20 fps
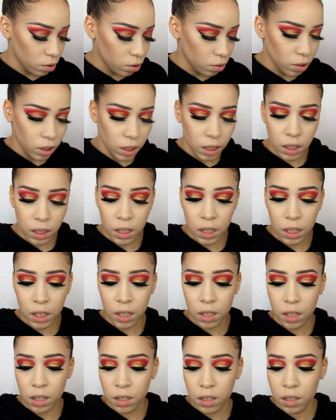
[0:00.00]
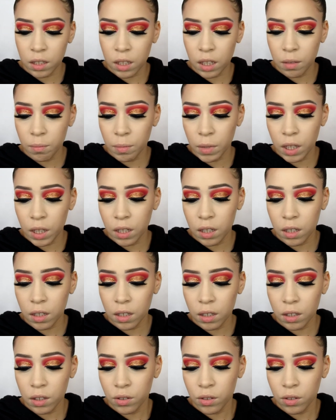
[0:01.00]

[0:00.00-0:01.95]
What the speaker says: using the Sigma